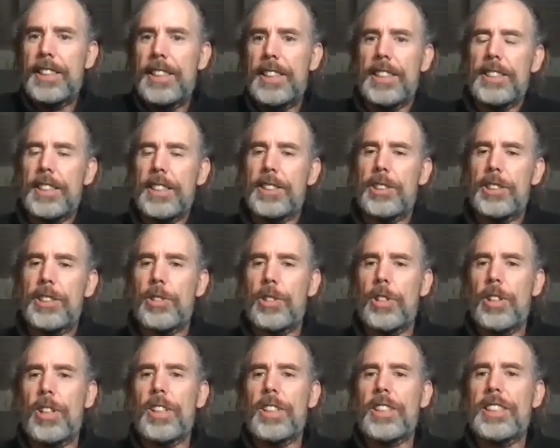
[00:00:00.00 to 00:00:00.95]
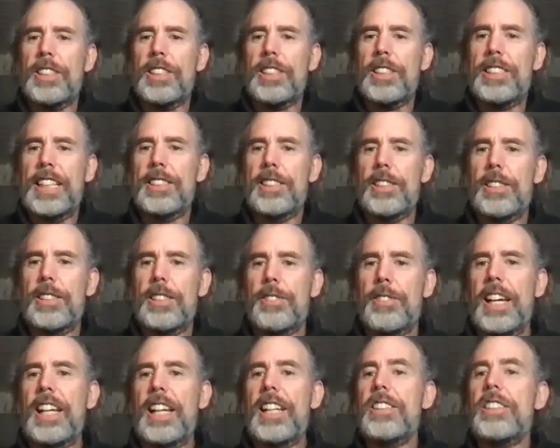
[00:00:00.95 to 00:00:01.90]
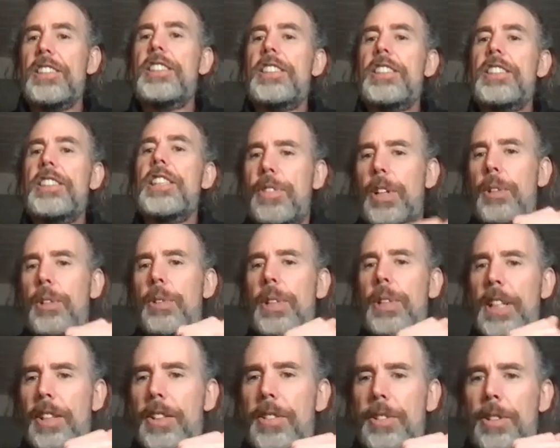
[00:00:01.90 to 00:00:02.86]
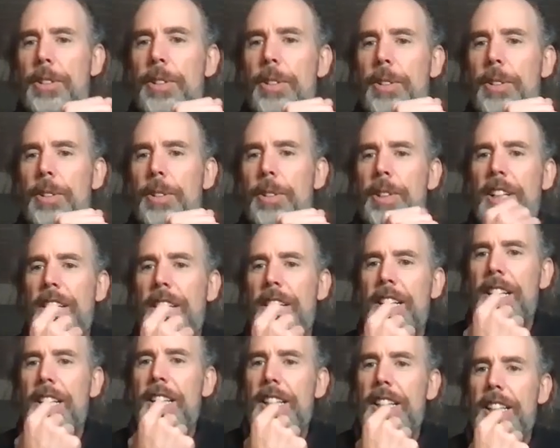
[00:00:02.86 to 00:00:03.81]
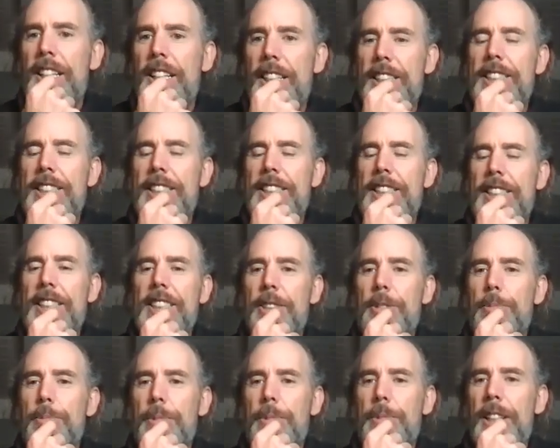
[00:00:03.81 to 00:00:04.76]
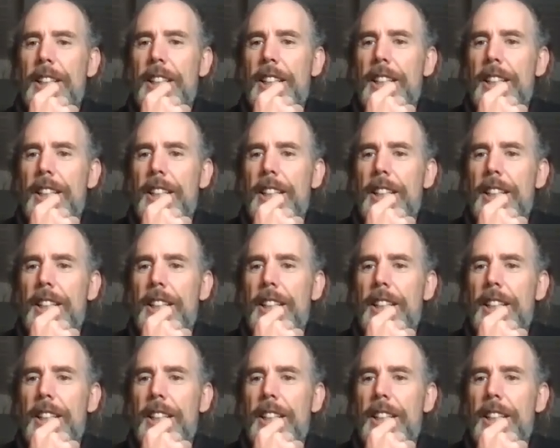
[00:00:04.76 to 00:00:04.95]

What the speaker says: there's a strong sense of energy flowing through the system.